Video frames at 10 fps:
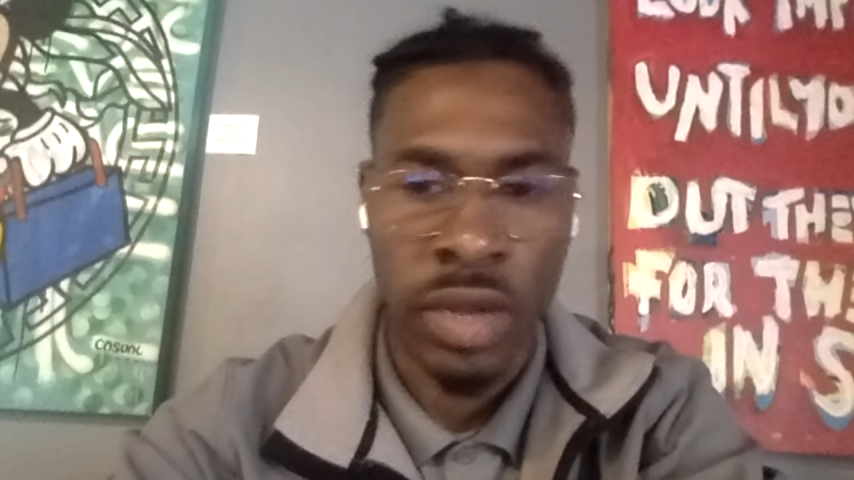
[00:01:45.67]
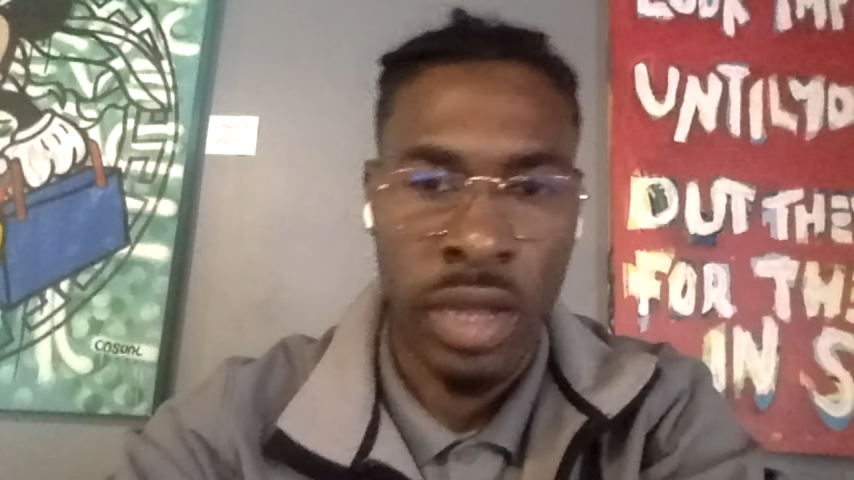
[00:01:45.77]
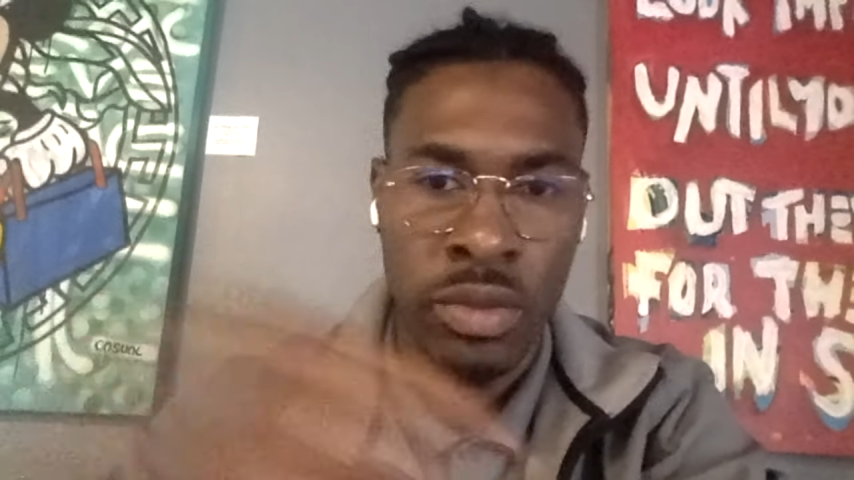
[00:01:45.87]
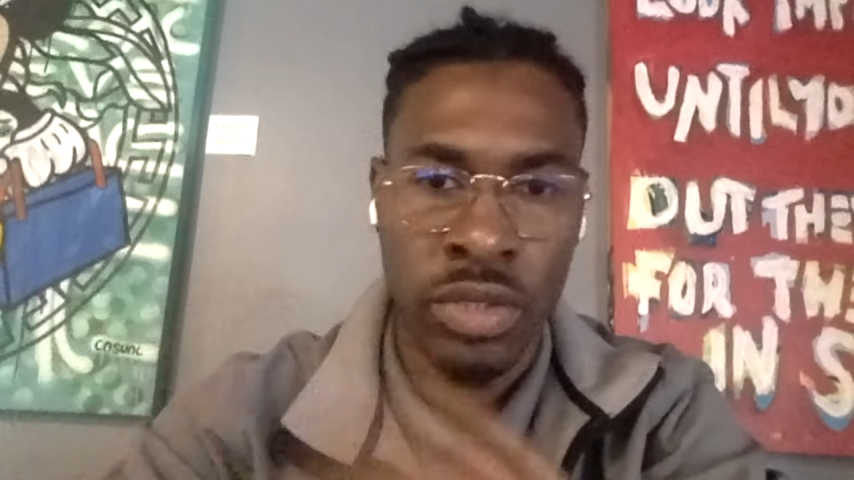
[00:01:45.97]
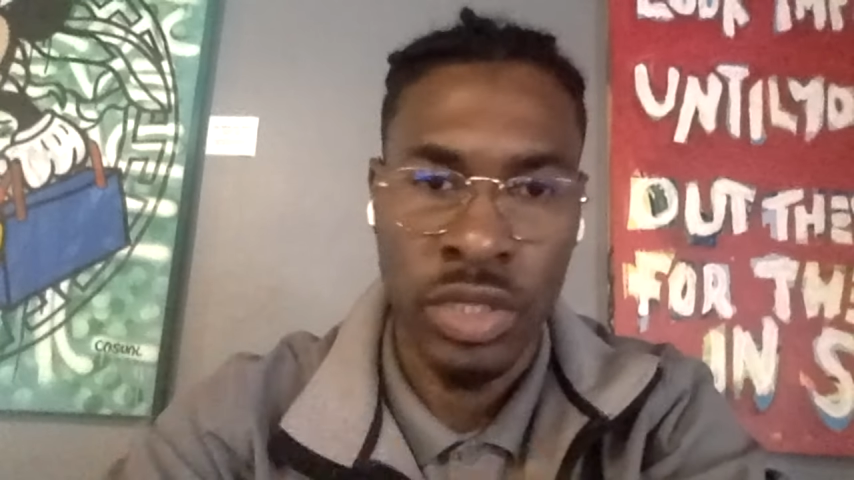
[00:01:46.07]

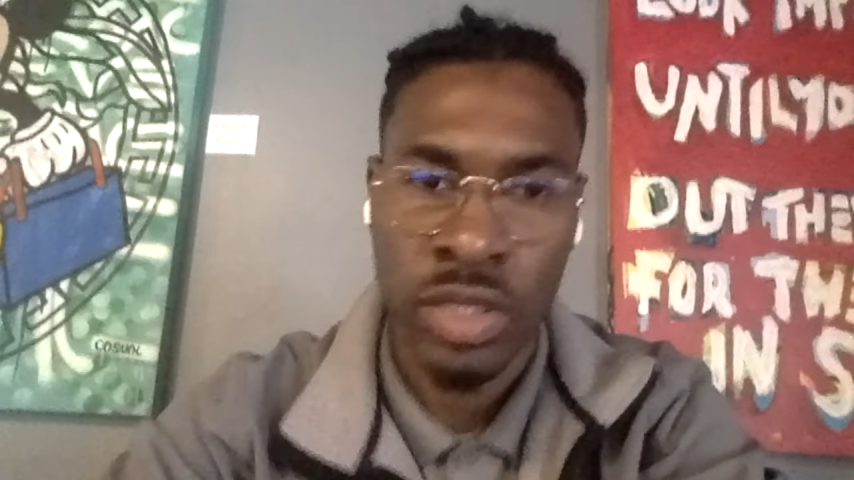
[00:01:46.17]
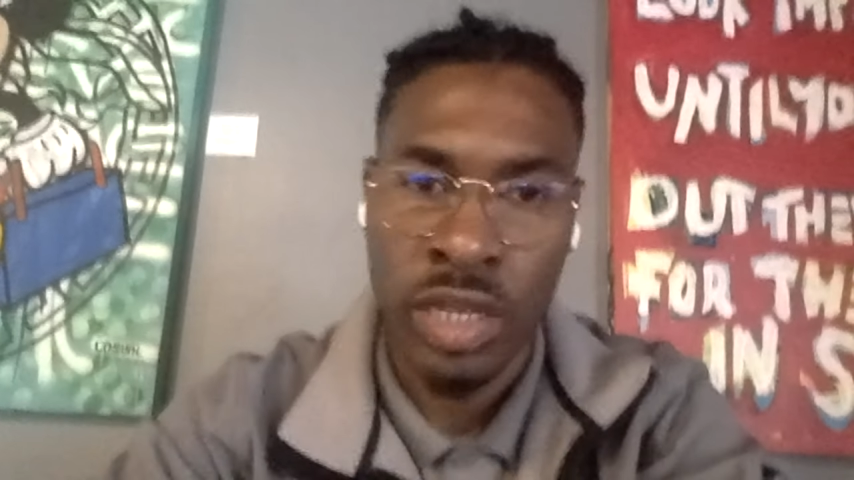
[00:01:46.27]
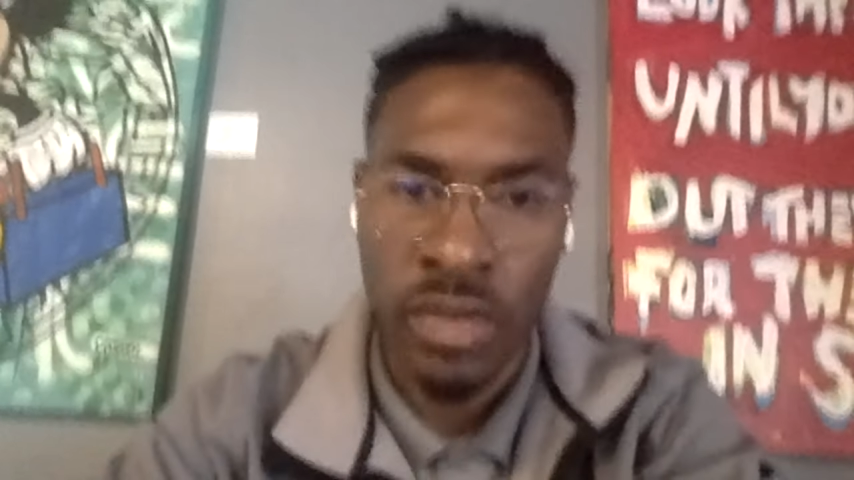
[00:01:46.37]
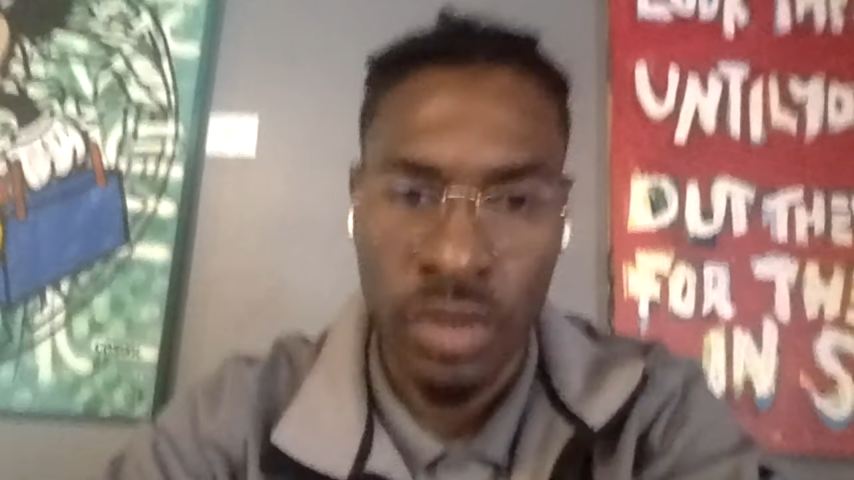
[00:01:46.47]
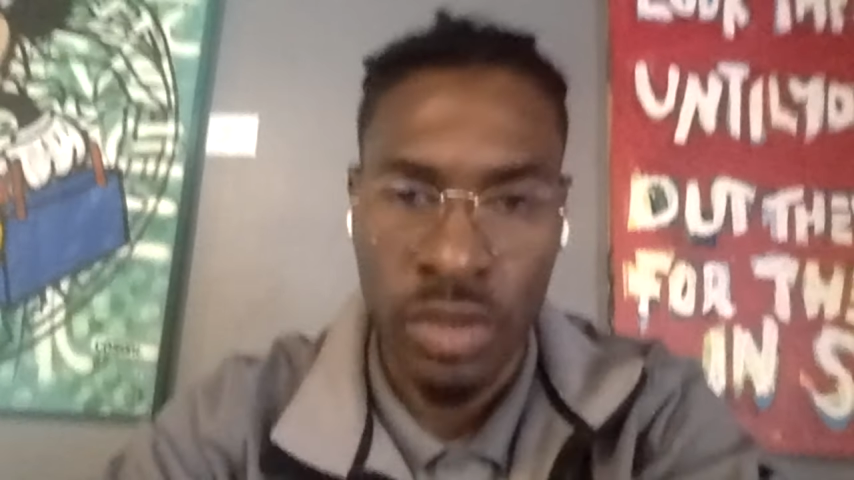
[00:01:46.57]
I will just
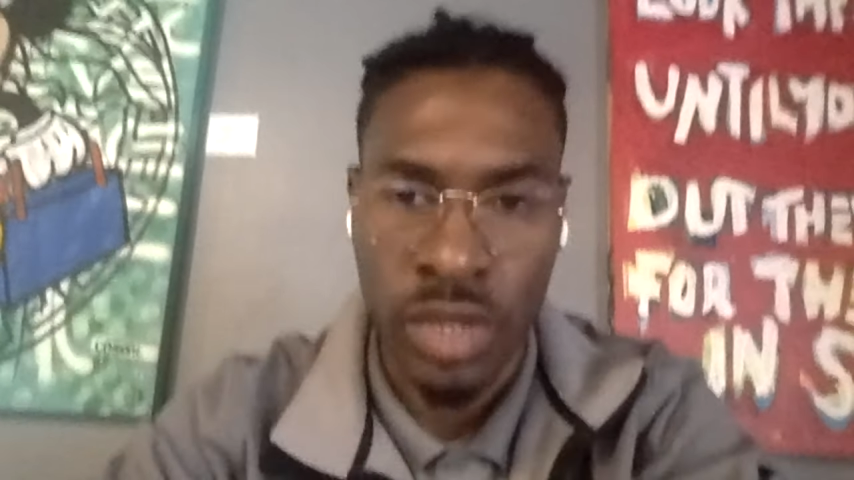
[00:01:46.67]
cover